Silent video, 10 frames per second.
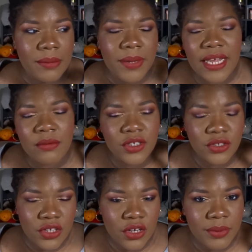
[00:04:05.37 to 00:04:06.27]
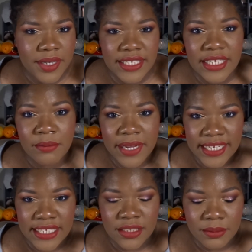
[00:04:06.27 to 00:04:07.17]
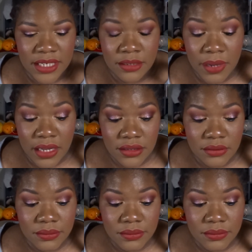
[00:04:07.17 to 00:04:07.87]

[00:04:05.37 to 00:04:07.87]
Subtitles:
but I'm going to talk about it in my next update. But